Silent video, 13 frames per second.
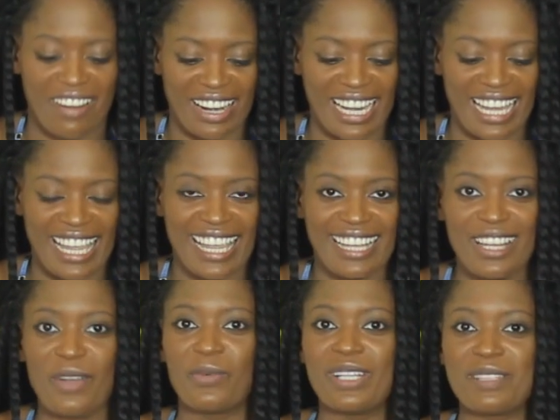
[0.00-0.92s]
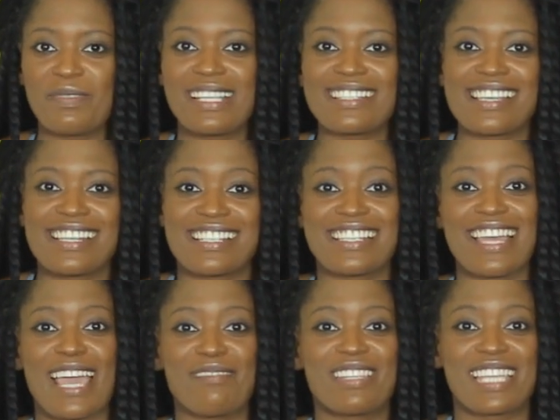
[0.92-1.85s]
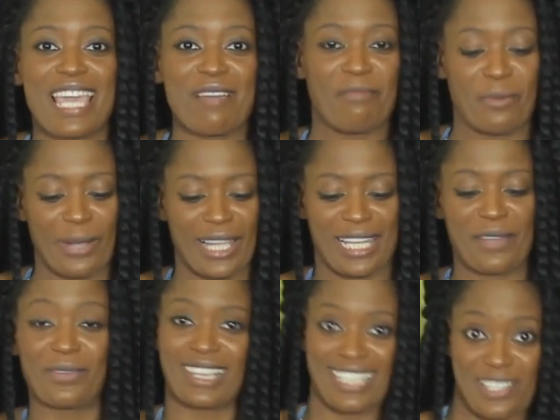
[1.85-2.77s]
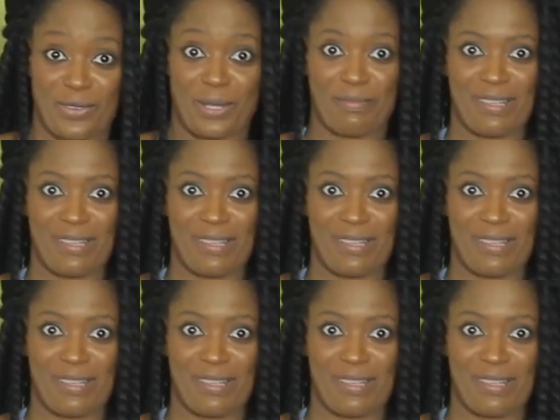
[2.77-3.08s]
are in, which means it is time to get boiling with these sweet